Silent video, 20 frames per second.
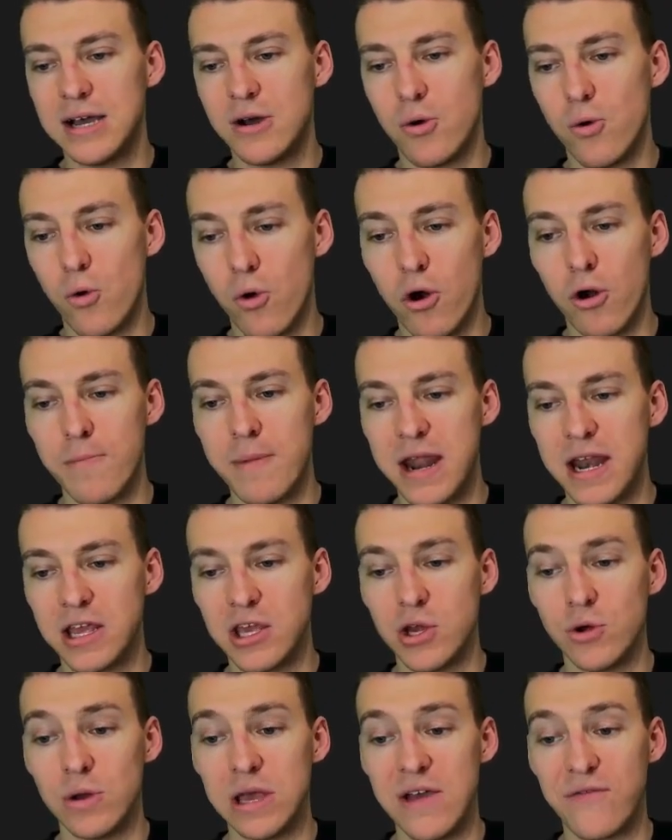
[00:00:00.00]
or
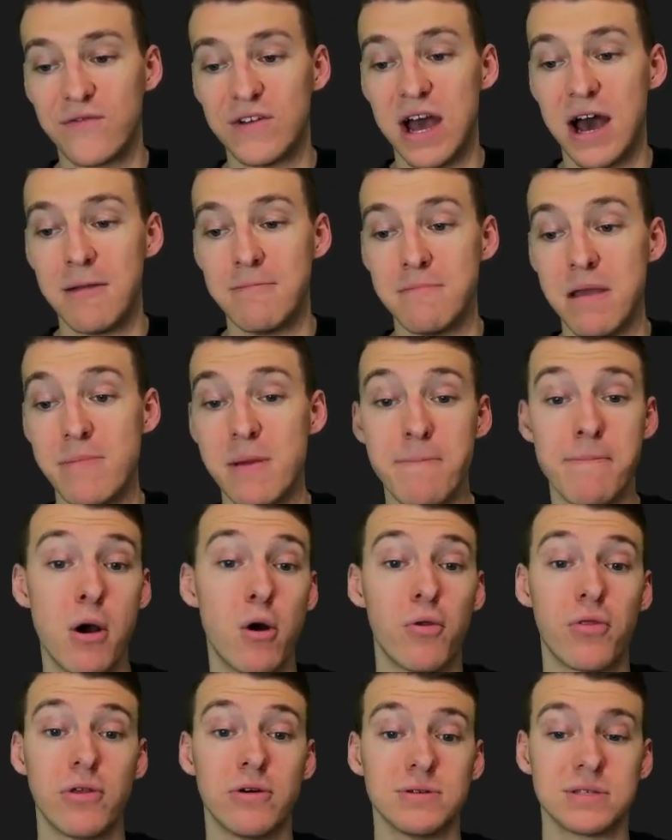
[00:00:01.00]
Omenihu, if not maybe
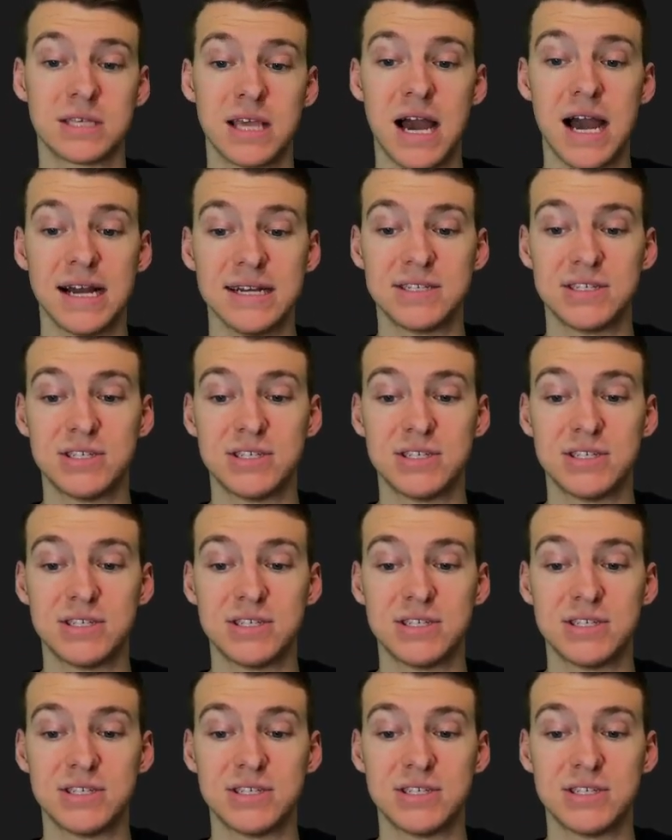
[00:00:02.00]
both those guys.